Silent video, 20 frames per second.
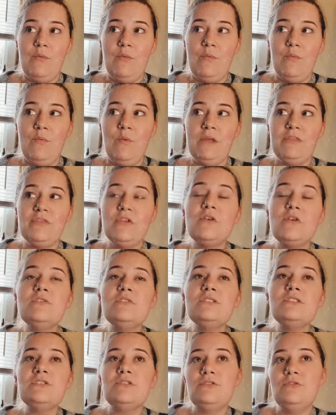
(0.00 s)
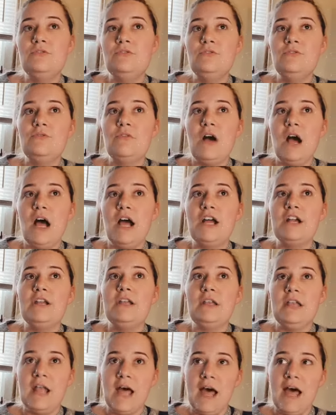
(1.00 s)
what those who are
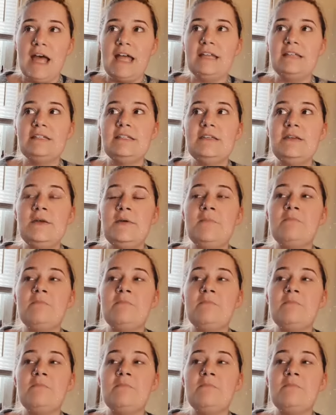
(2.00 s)
not,